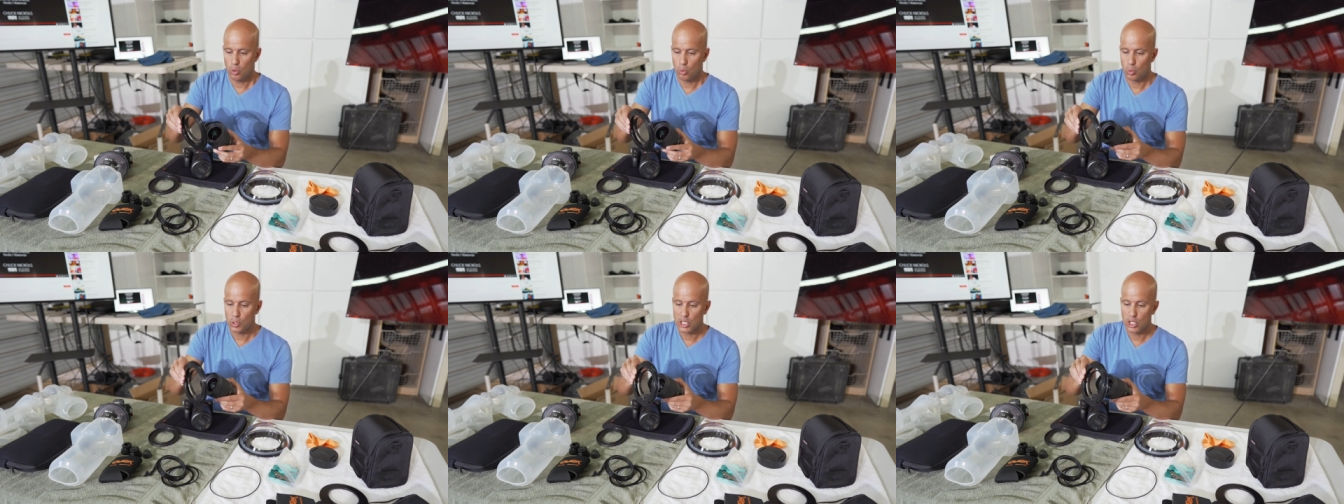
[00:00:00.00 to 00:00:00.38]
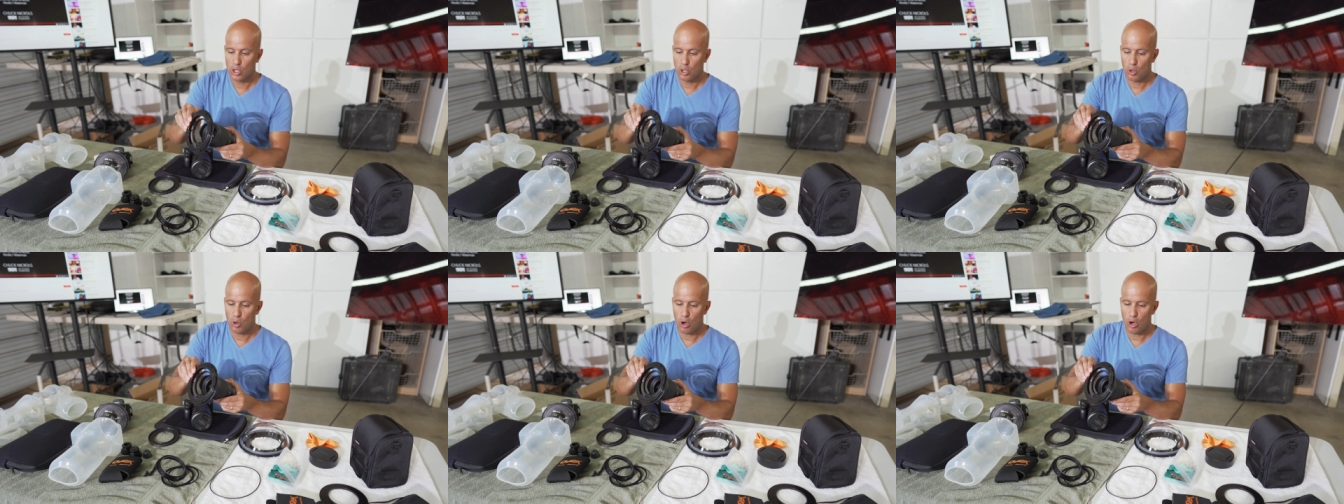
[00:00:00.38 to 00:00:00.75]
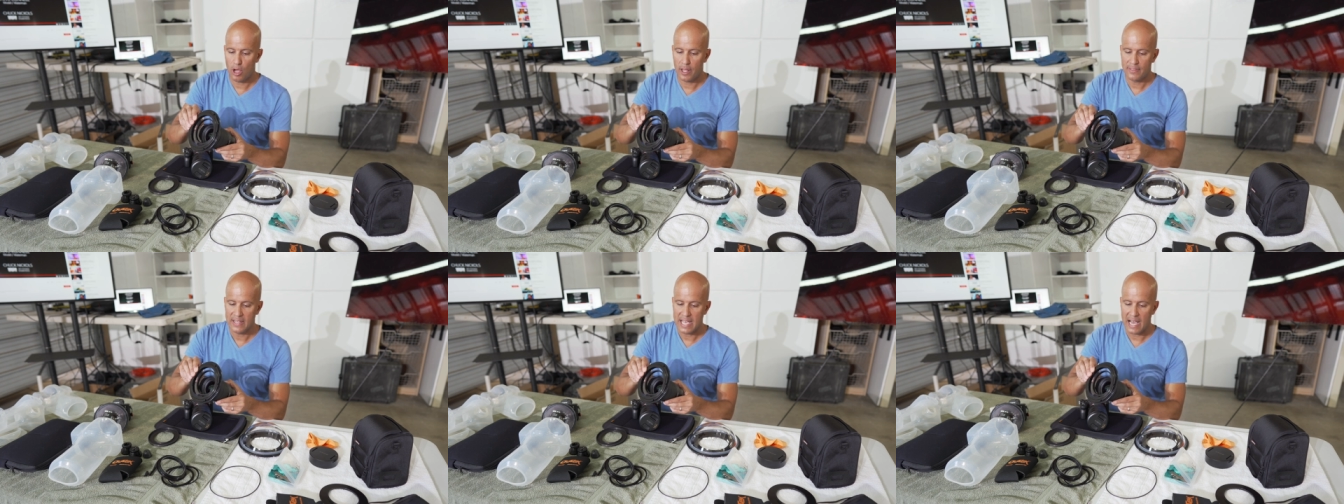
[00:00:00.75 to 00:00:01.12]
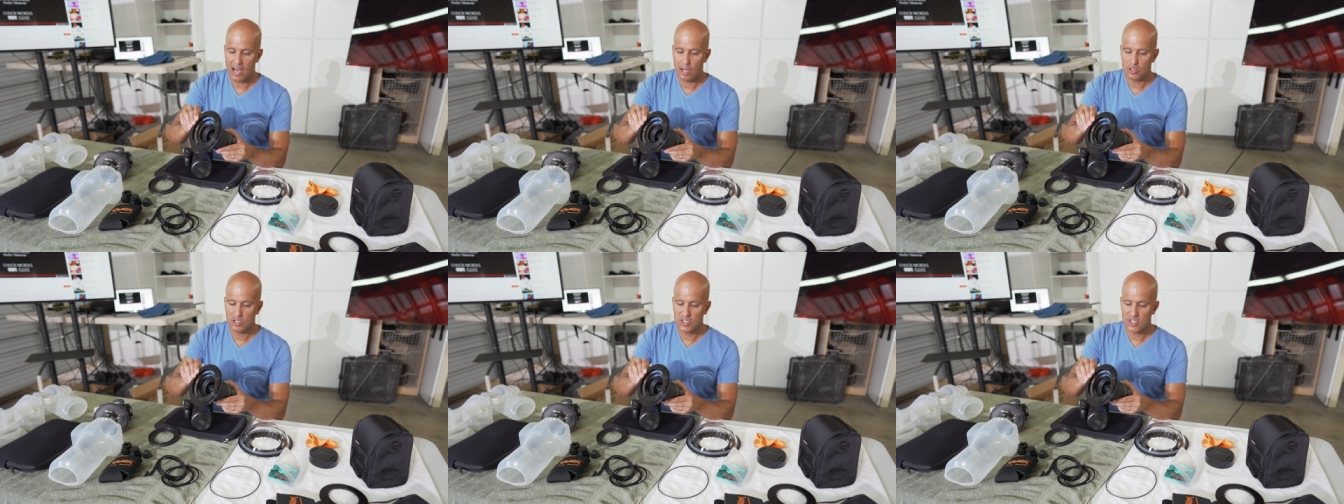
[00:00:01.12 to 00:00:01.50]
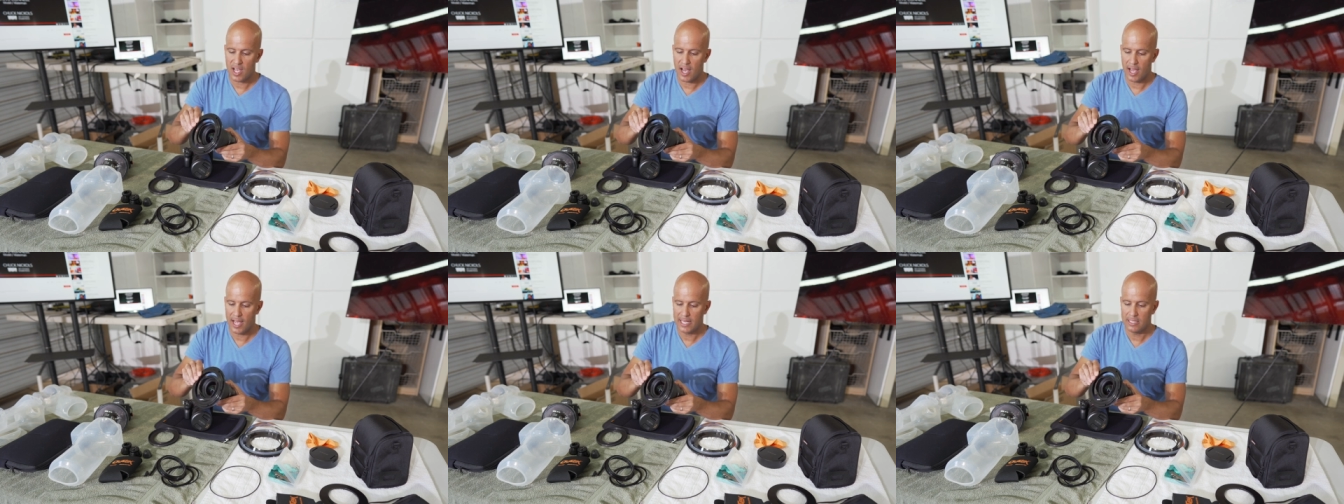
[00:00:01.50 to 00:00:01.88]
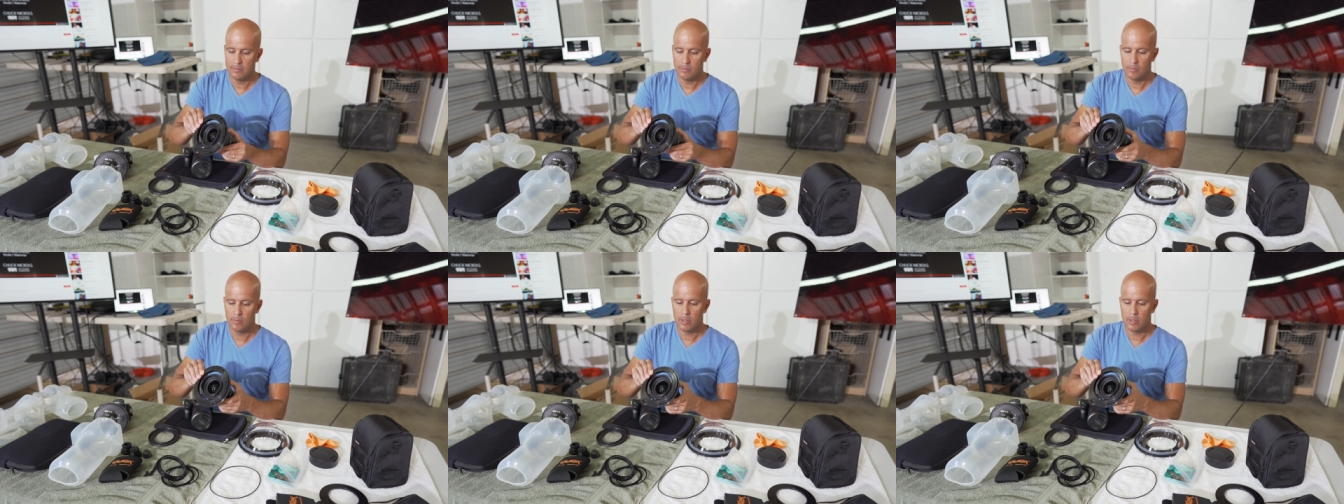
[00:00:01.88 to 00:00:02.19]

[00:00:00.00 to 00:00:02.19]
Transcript: would go on the outside